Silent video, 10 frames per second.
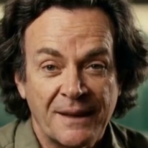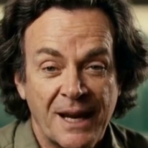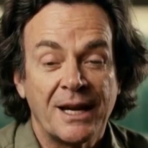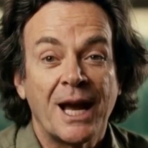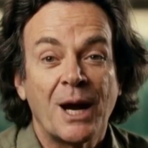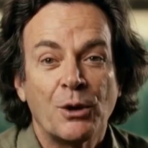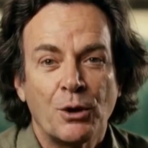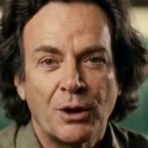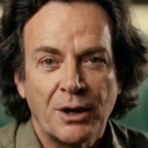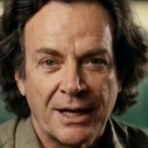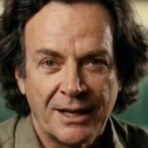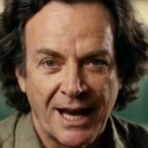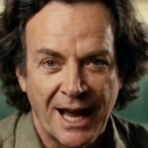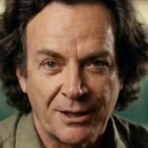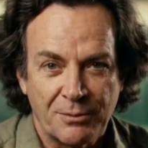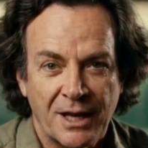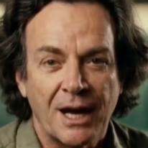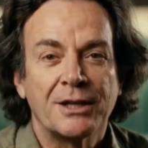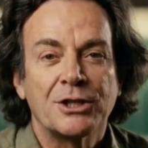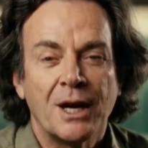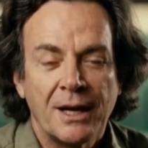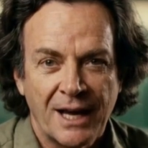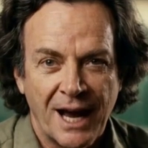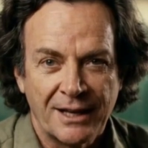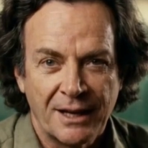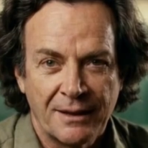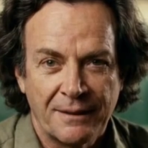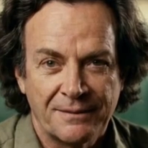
And now you're learning that atoms aren't solid either.